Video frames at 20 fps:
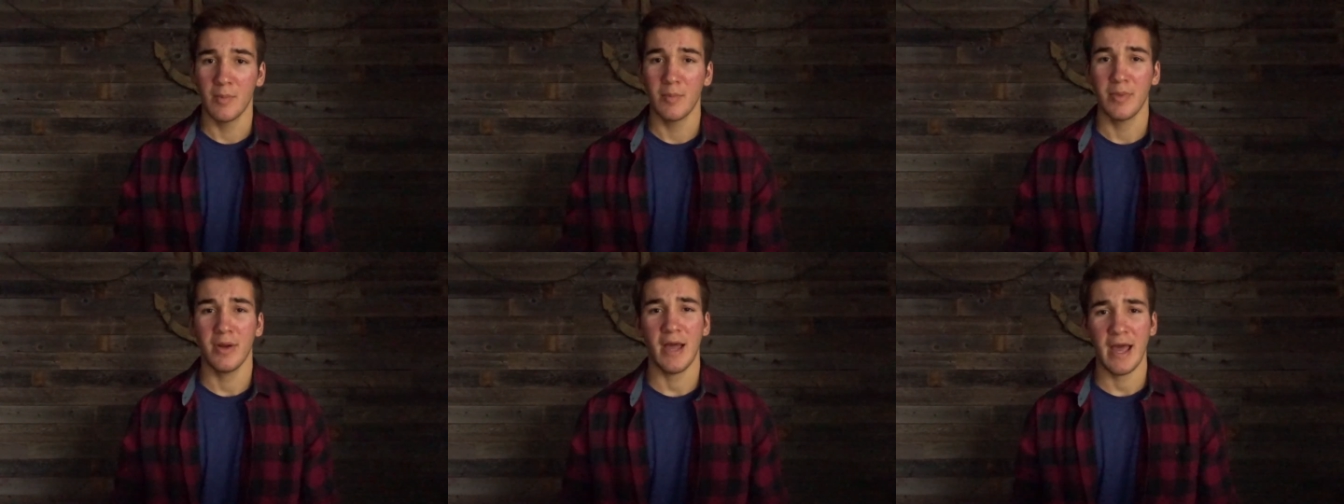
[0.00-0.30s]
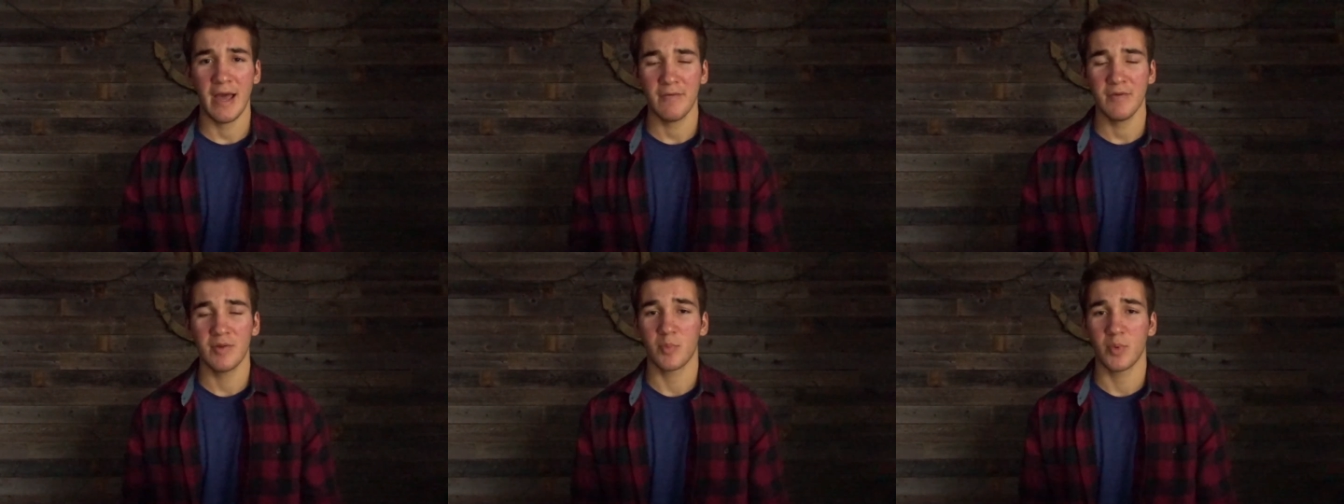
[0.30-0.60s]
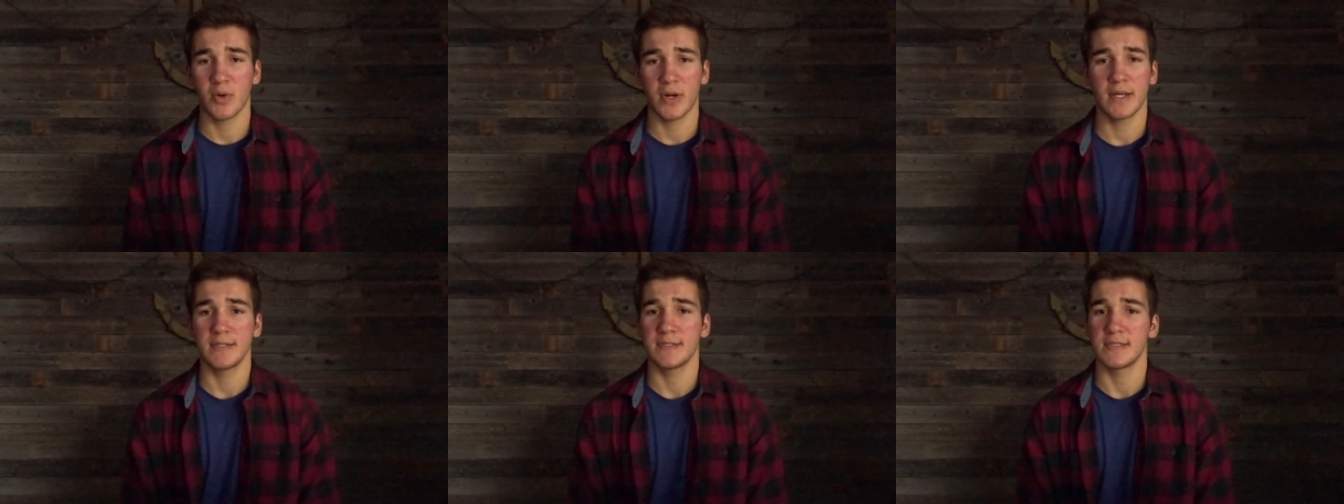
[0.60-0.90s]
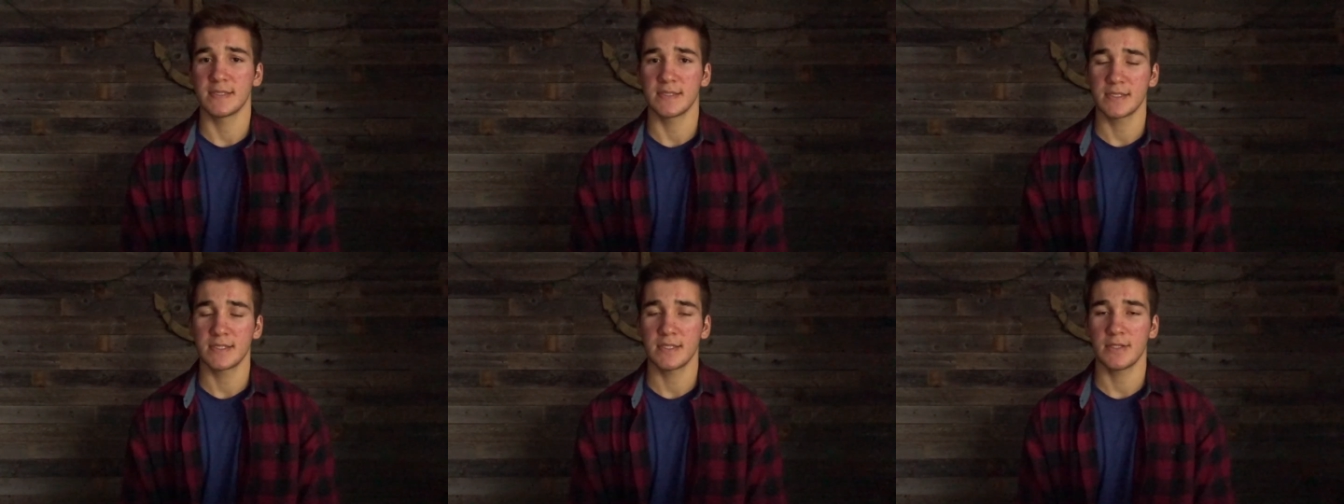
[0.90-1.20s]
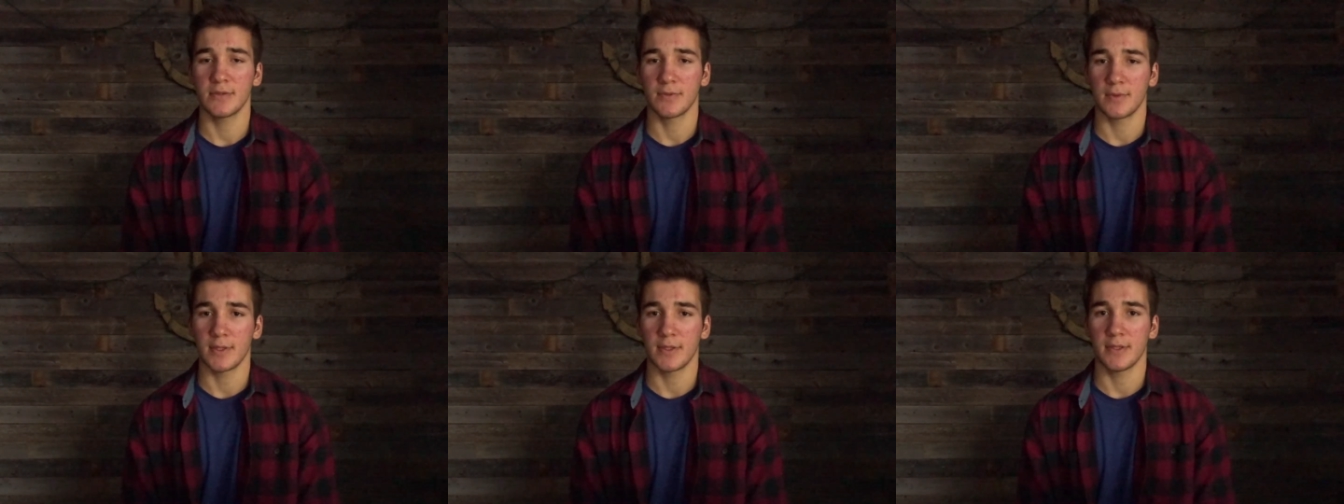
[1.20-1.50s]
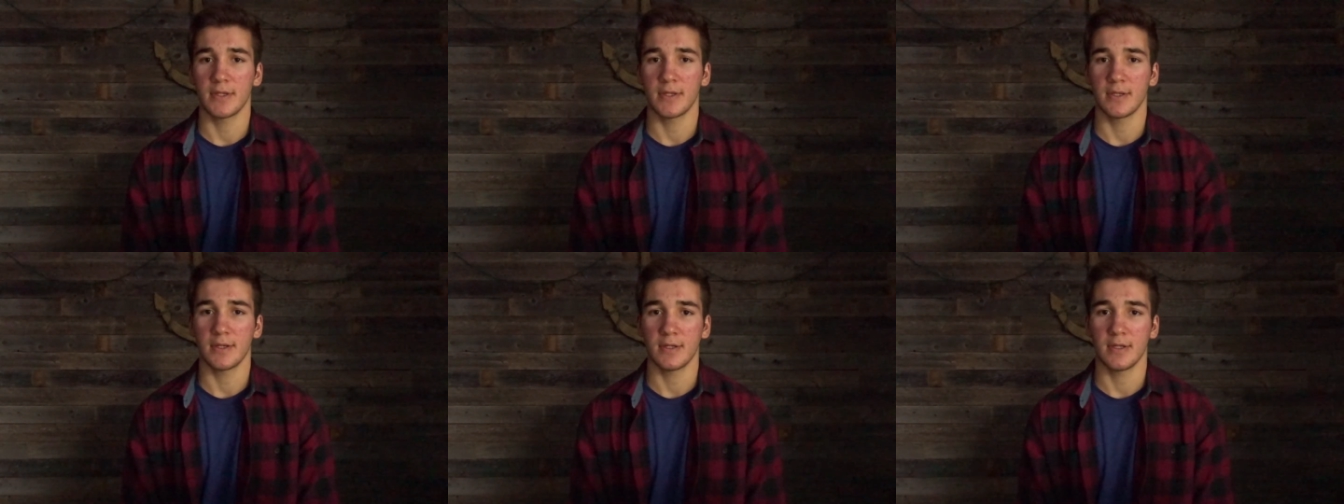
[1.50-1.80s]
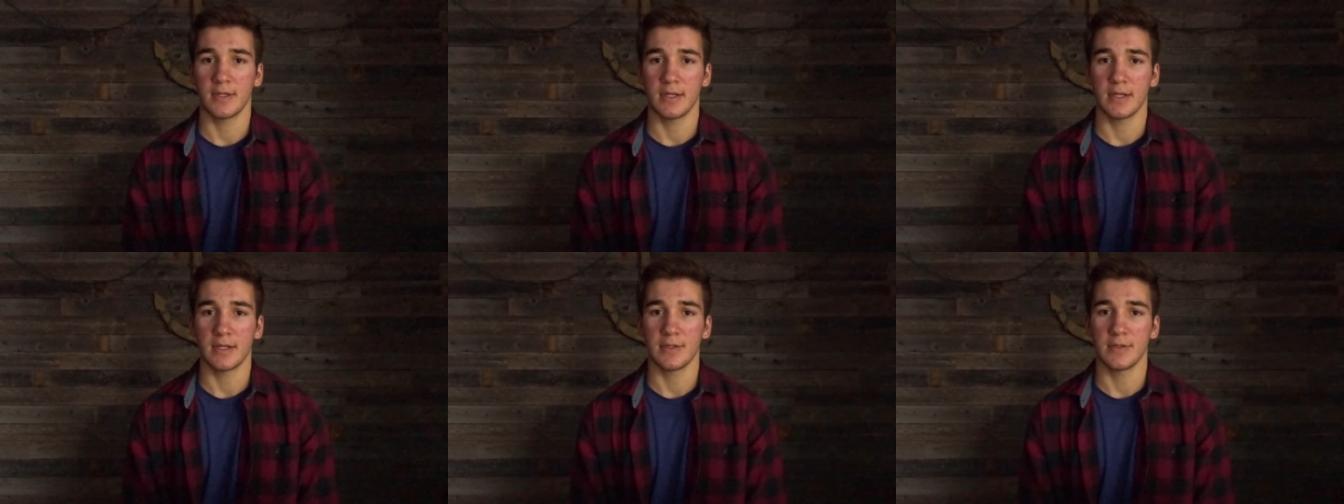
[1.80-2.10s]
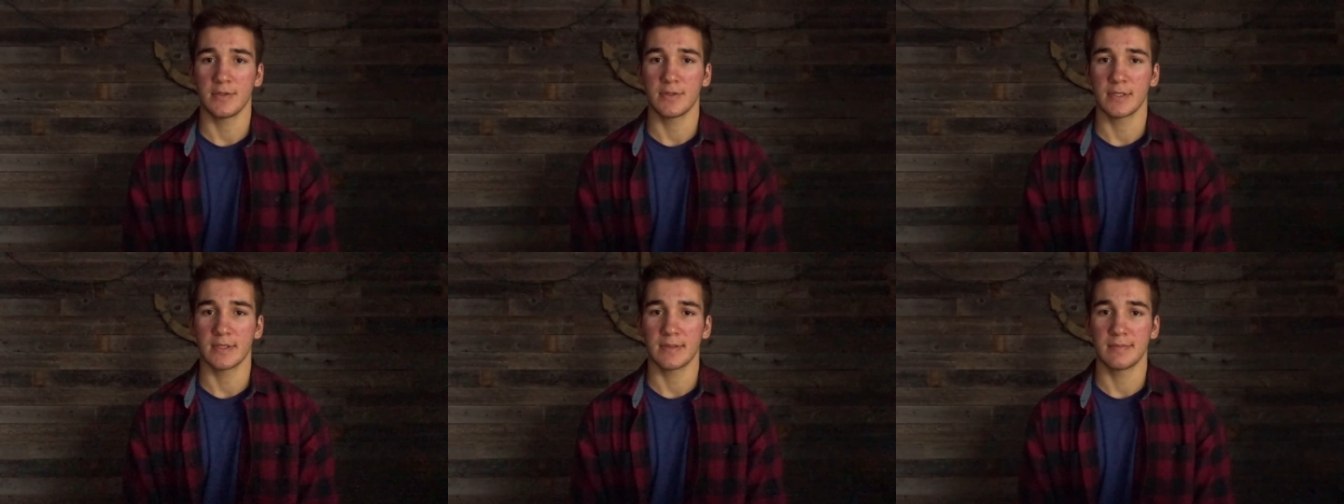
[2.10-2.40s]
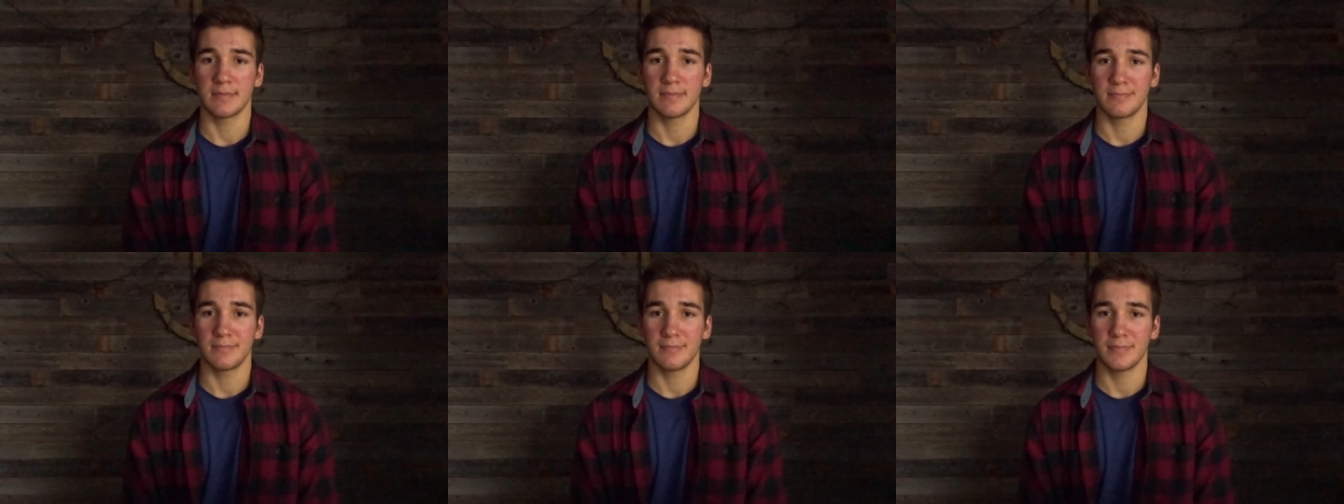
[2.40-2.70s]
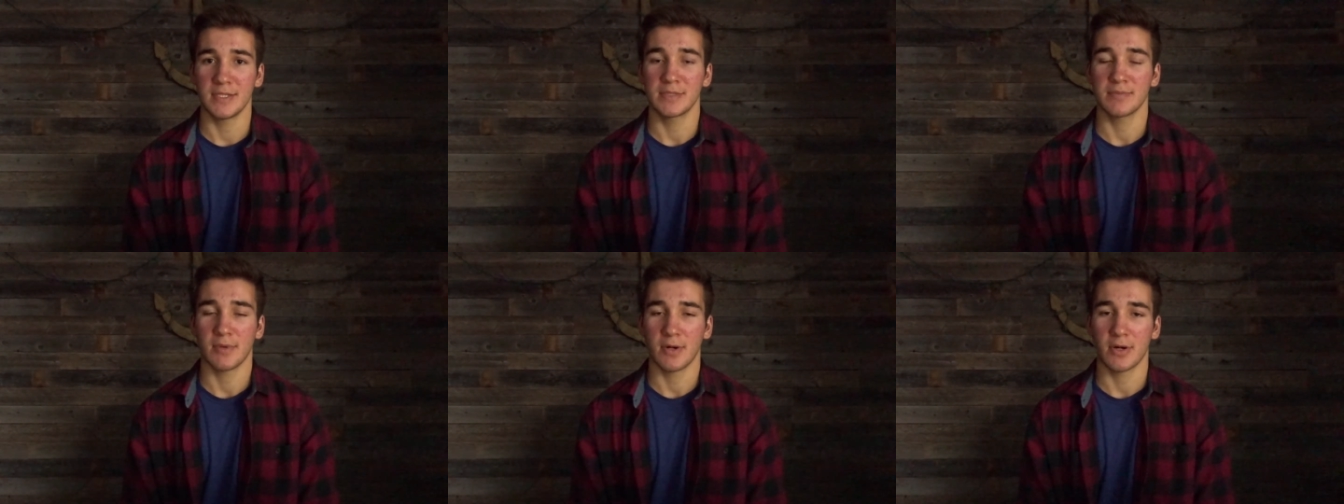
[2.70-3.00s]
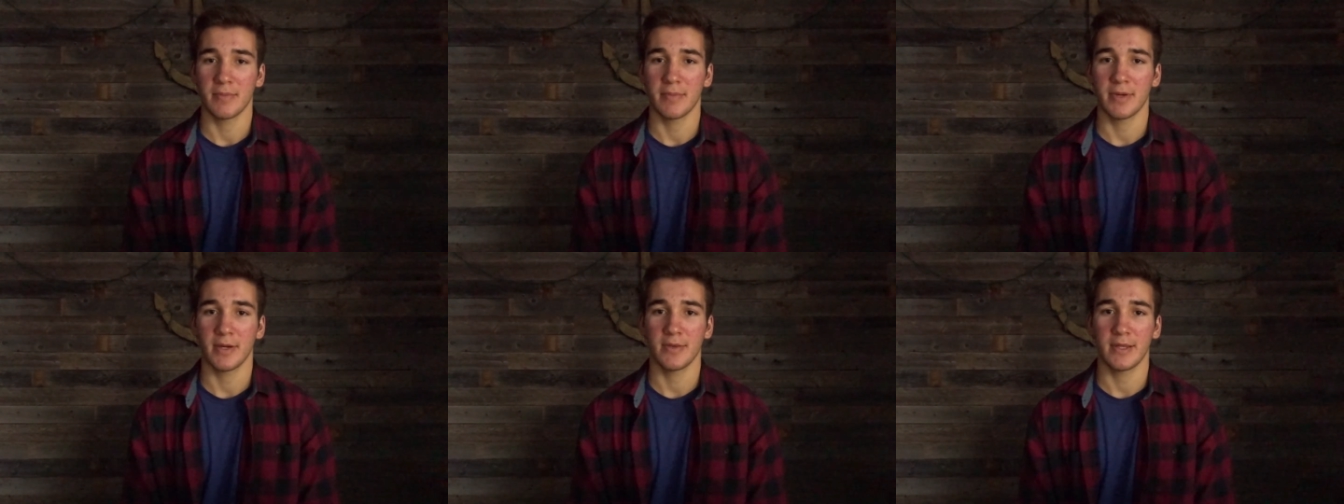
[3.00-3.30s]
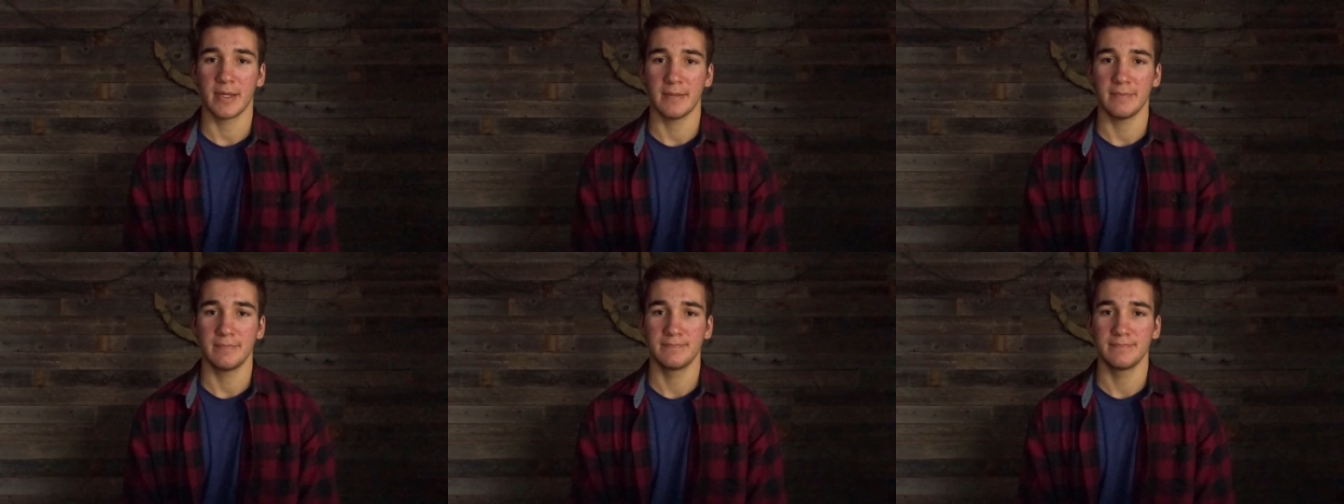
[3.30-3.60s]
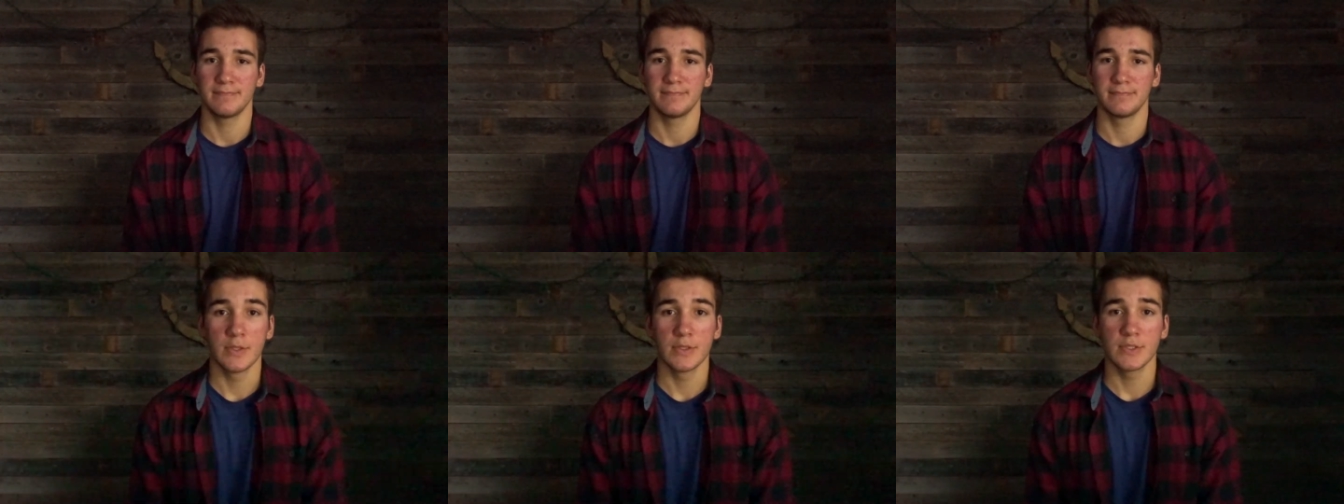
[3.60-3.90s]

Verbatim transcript: But having breaks is still really good and you should be smart about that.